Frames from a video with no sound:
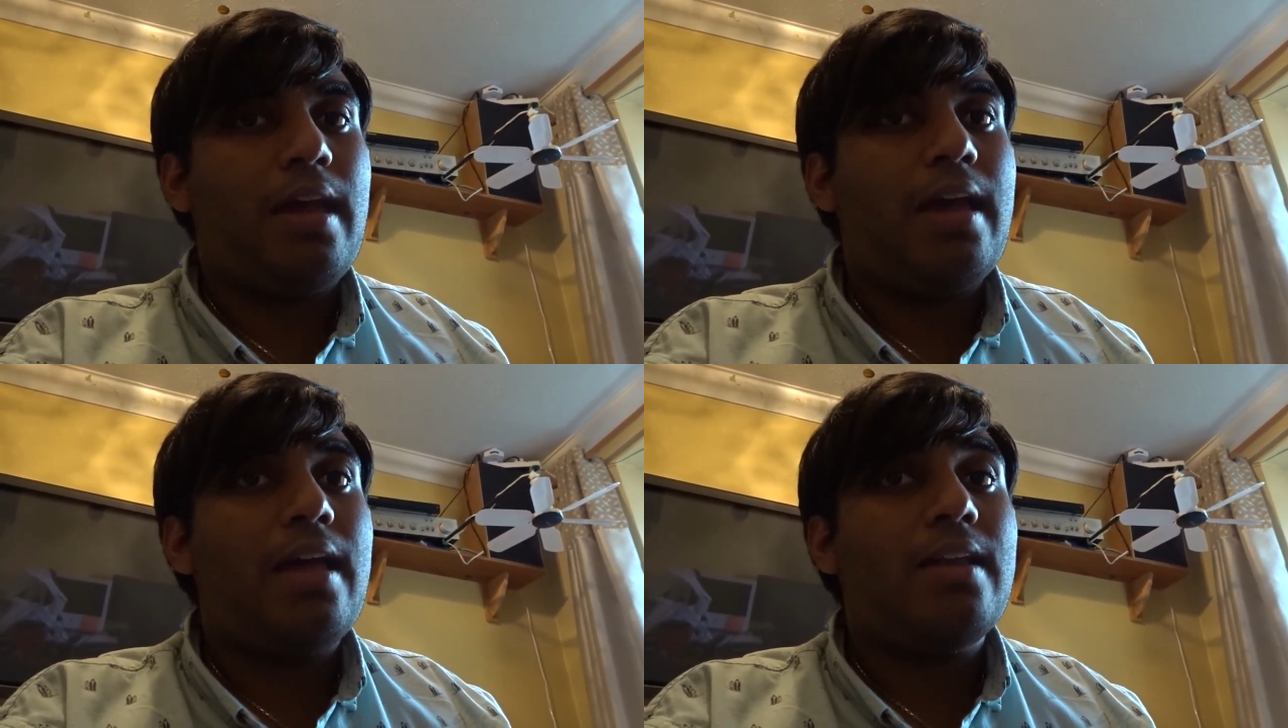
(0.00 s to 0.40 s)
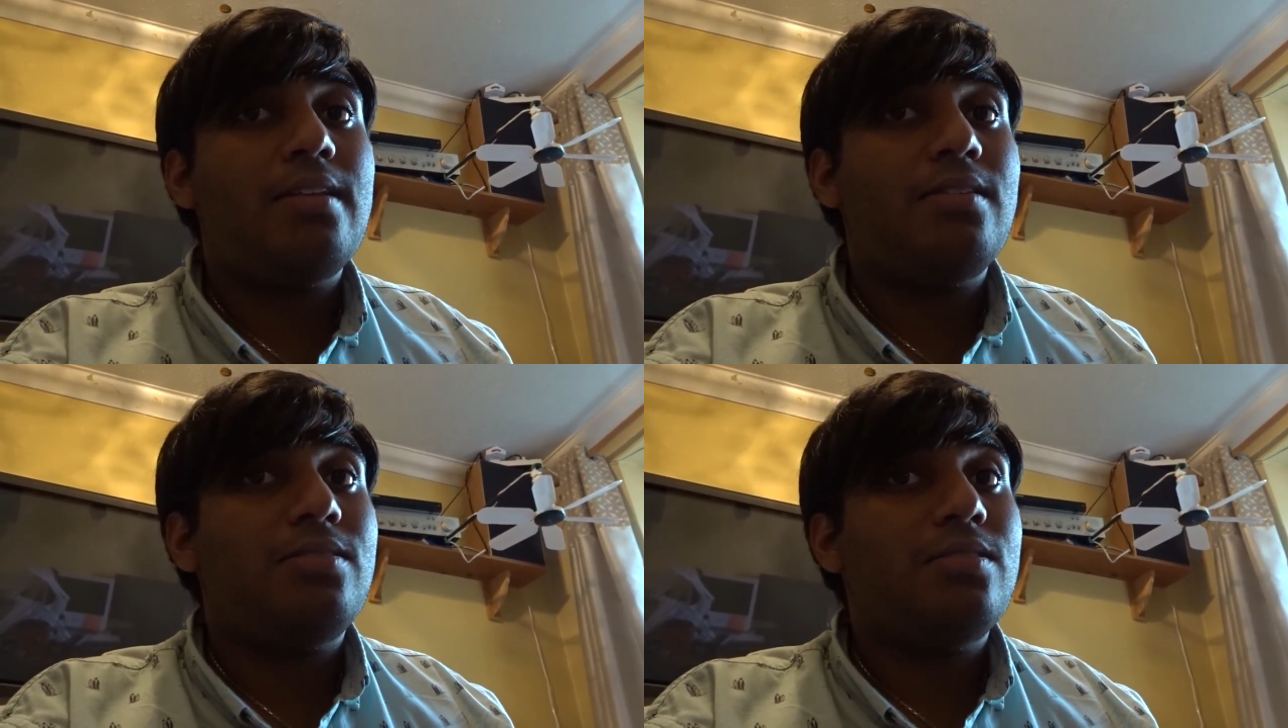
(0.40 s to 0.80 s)

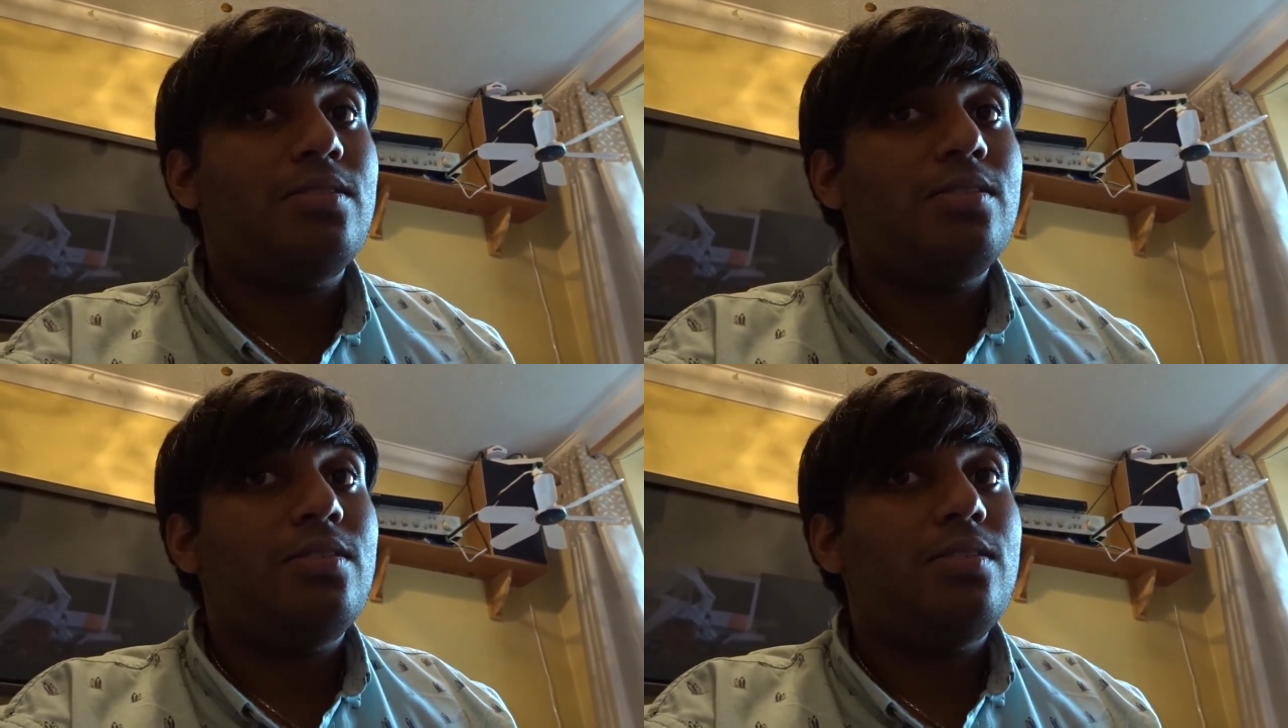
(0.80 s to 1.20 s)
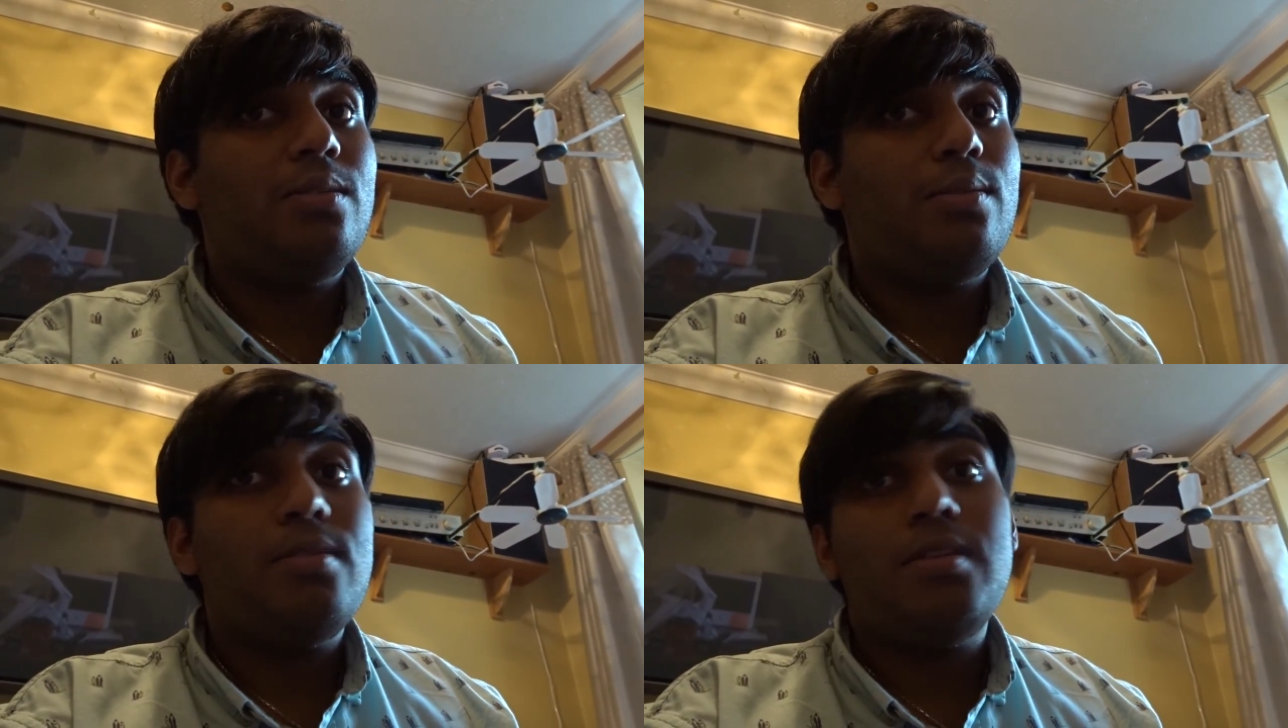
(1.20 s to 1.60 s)
and
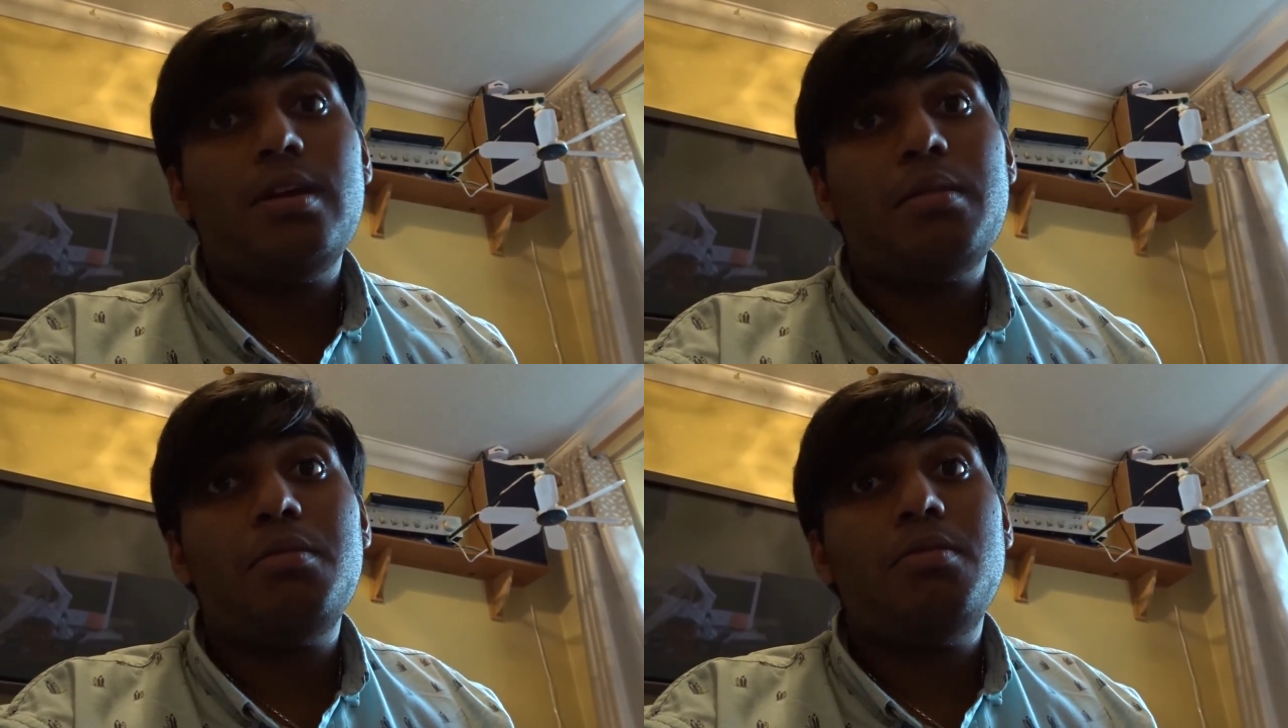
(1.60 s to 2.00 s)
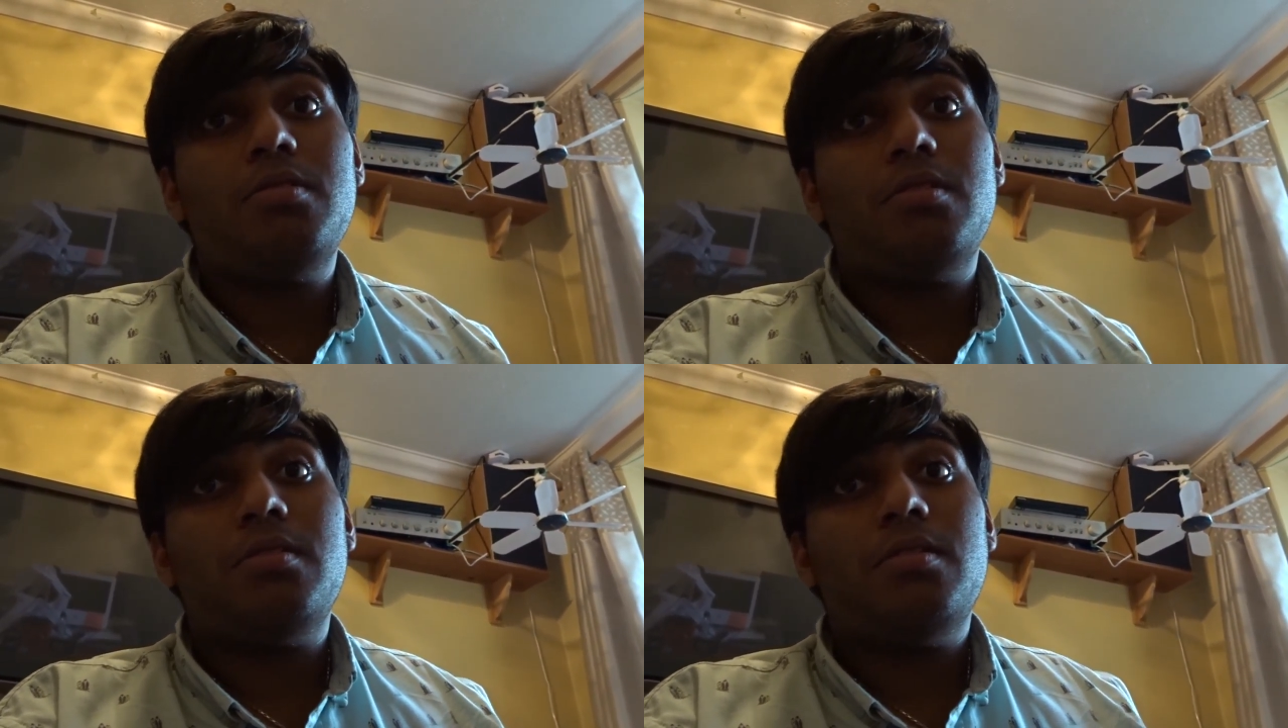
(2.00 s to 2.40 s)
see you guys
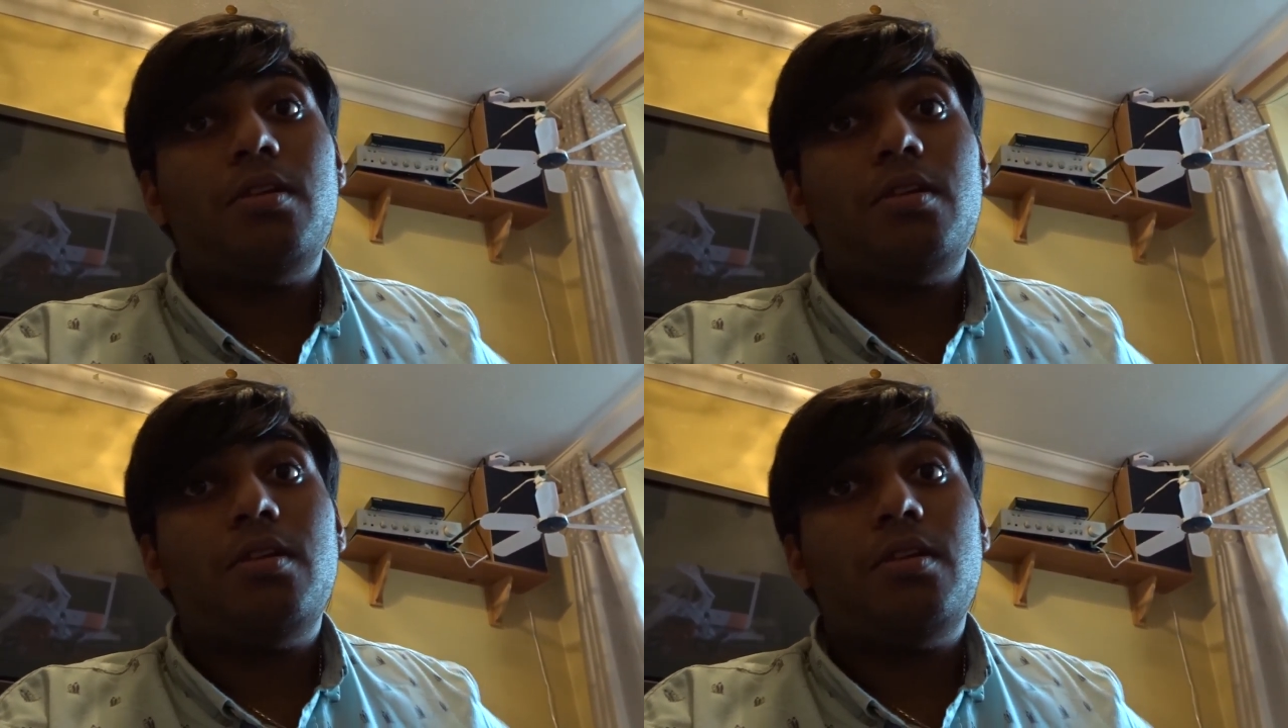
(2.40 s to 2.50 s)
soon.